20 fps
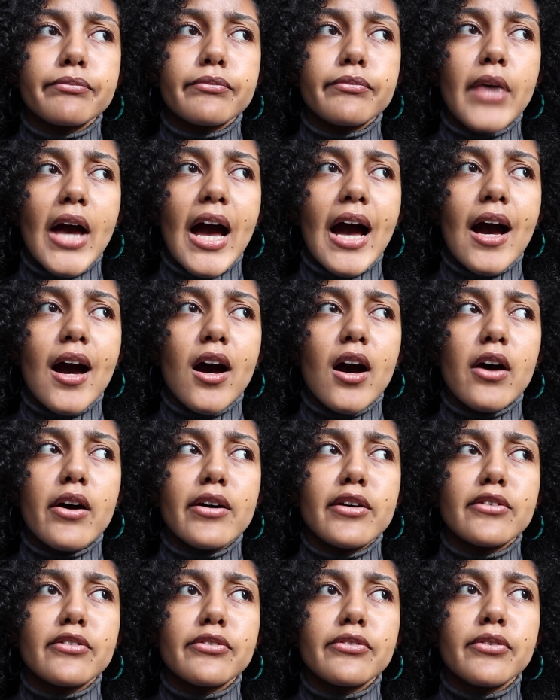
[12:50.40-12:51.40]

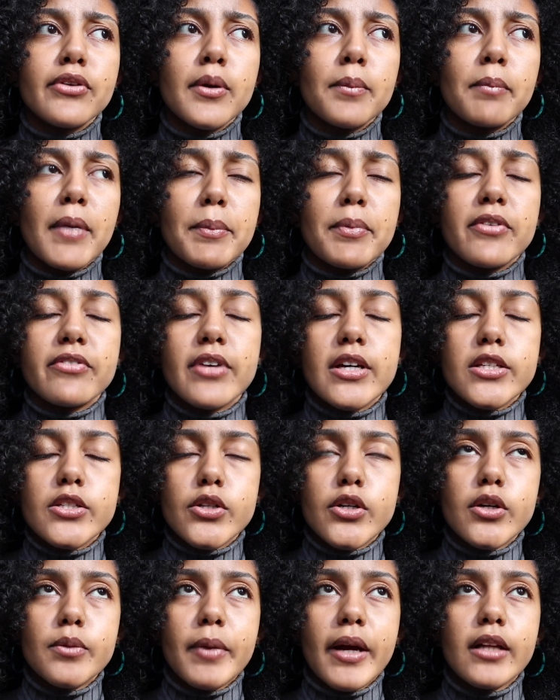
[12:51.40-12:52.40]
have
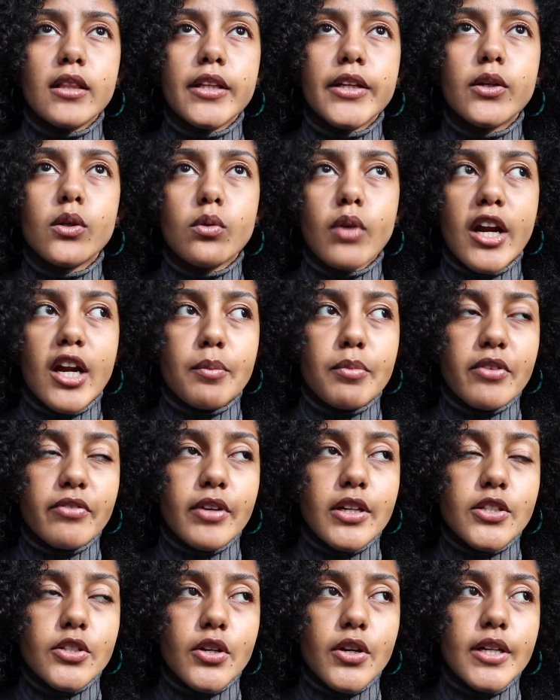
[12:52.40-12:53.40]
my legal writing
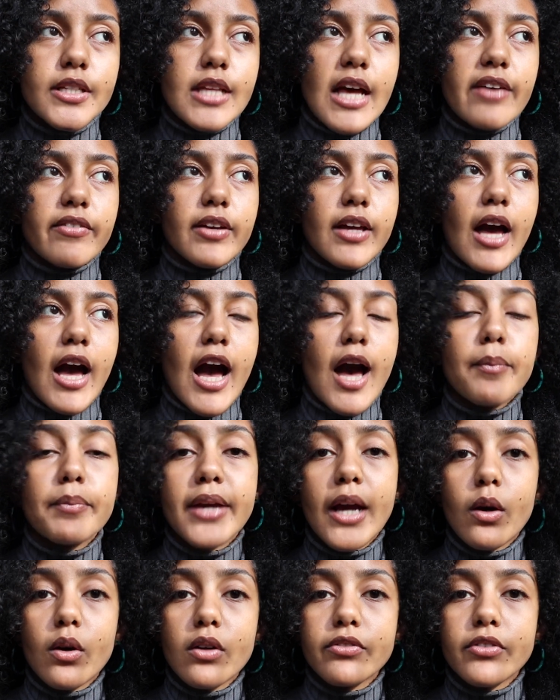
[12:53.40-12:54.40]
professor is having a
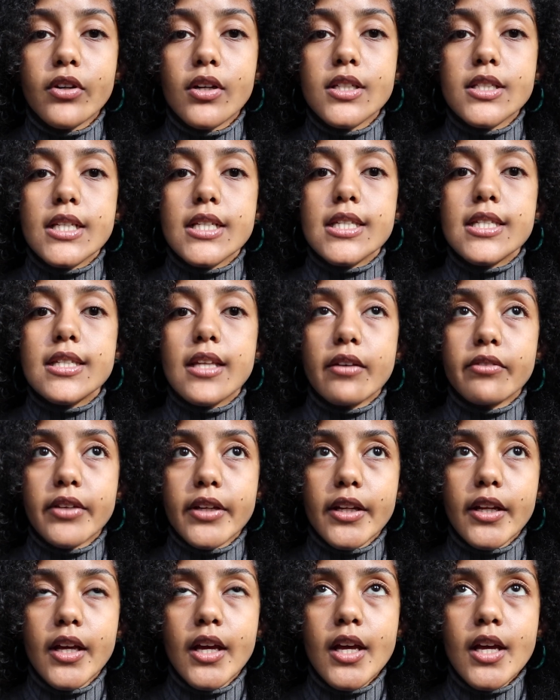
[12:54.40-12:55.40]
happy hour for us at
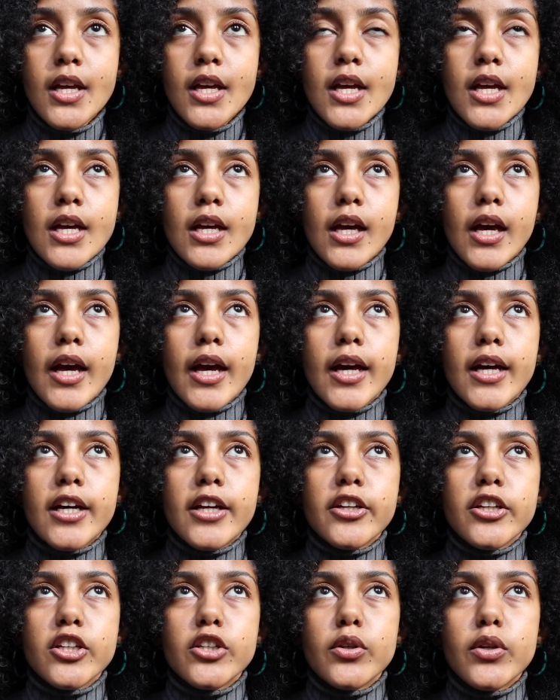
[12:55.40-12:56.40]
7,
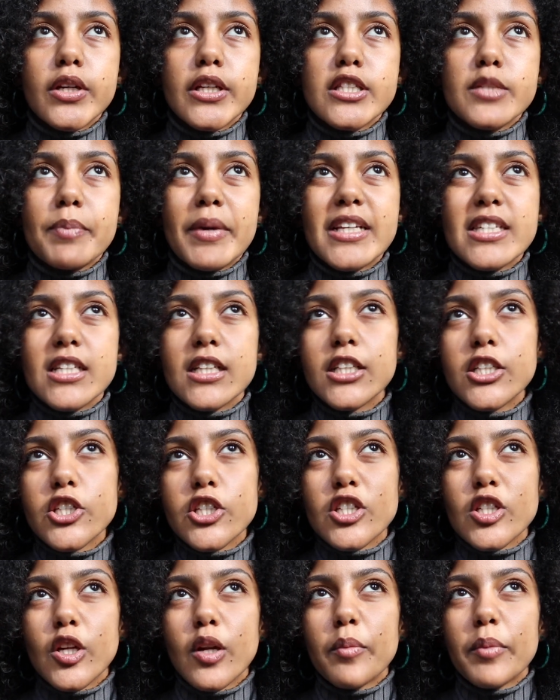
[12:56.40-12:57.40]
and it's basically
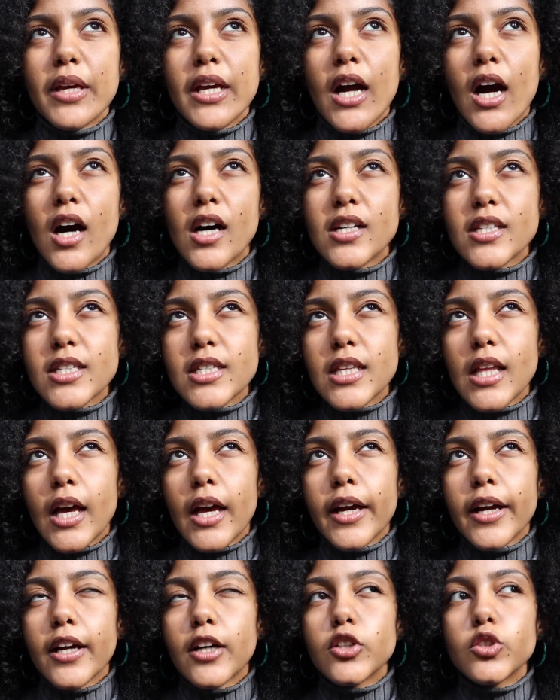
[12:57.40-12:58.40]
just going to be us
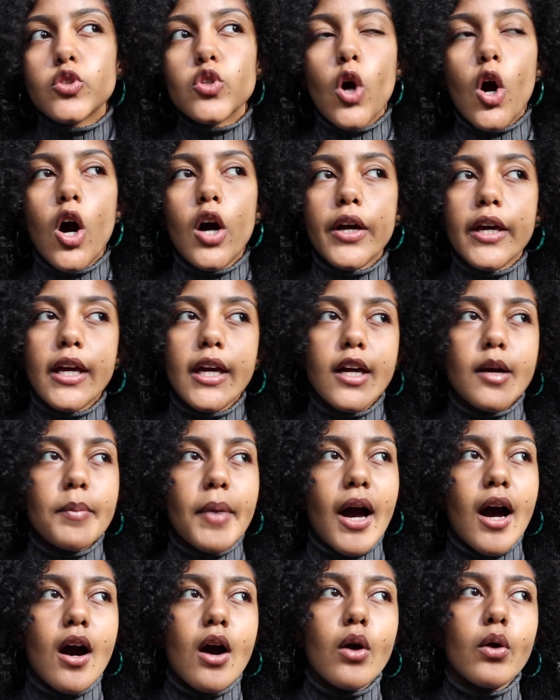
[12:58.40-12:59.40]
like talking
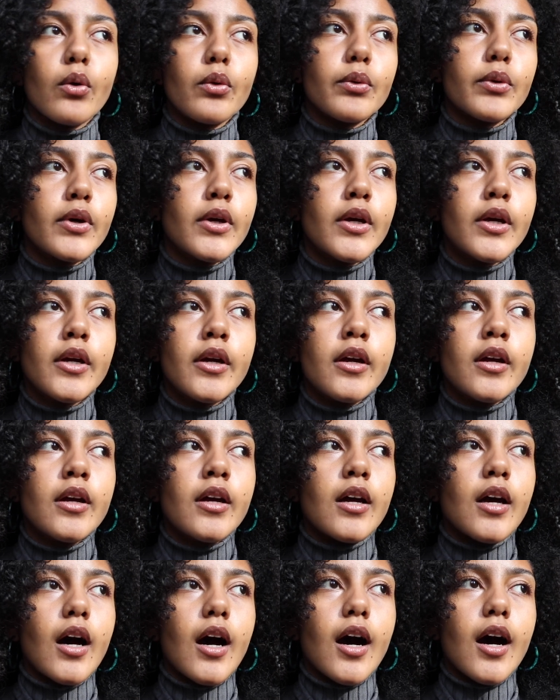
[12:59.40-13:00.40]
about
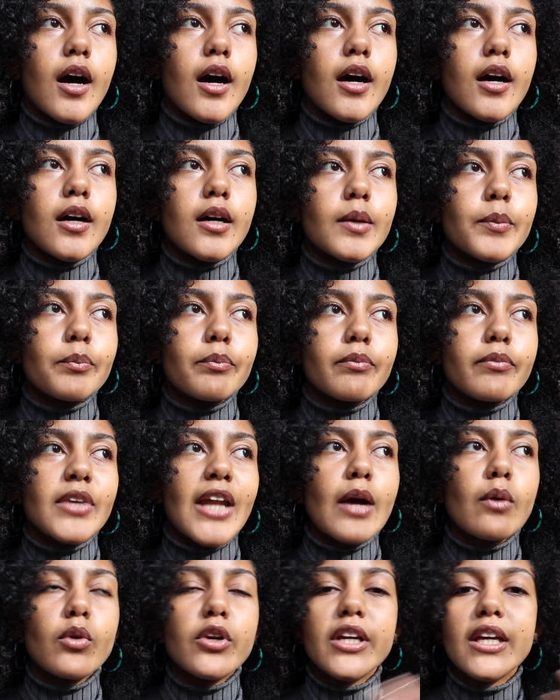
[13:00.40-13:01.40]

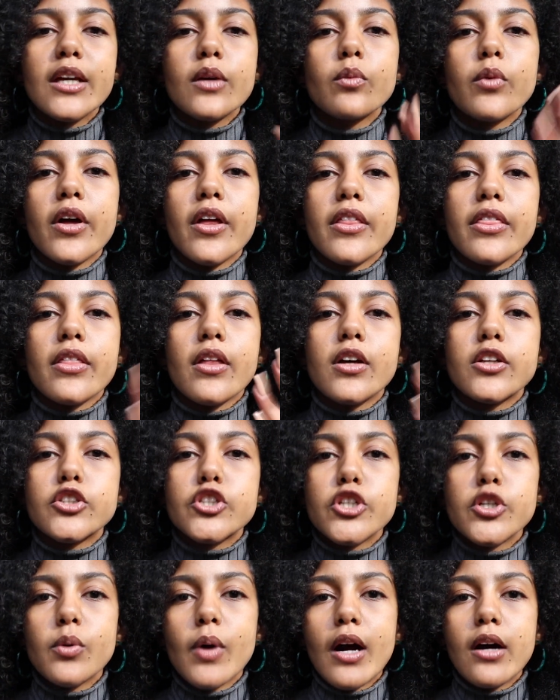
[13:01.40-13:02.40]
networking with
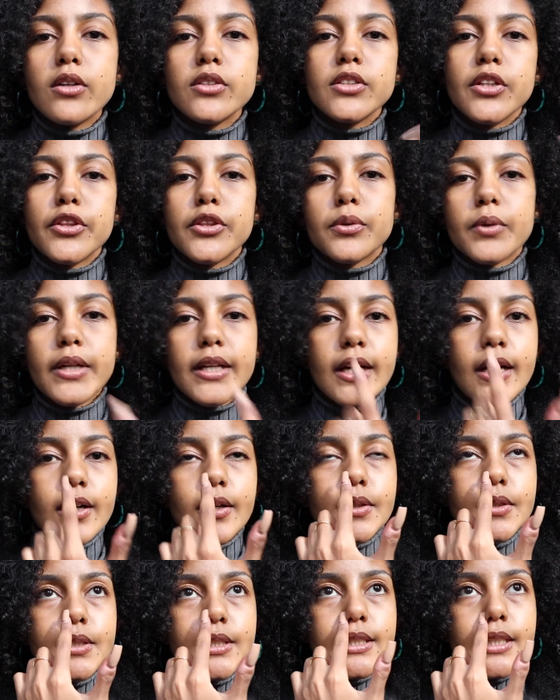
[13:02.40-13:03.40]
2Ls and
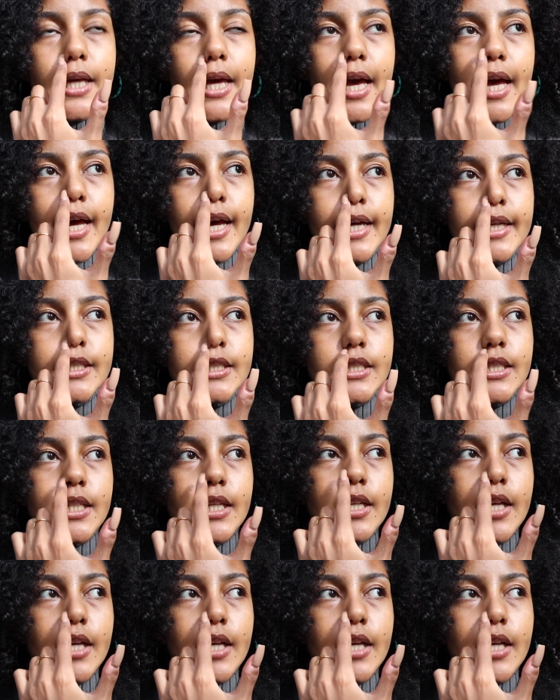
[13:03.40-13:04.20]
3Ls and